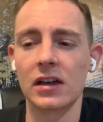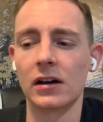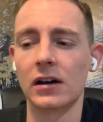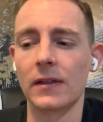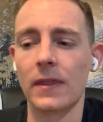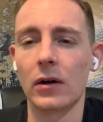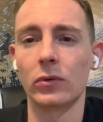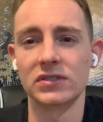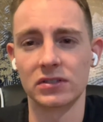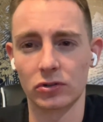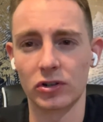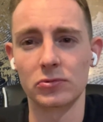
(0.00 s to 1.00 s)
That
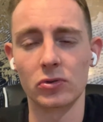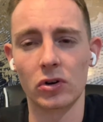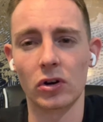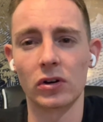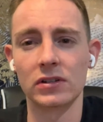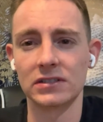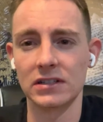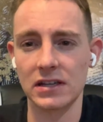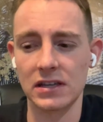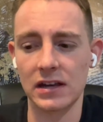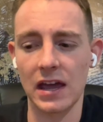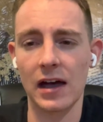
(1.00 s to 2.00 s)
was their cryptocurrency
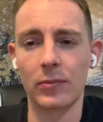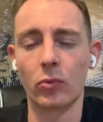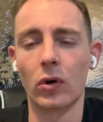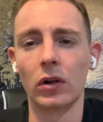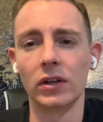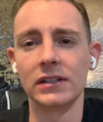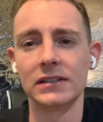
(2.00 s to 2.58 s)
in-app wallet,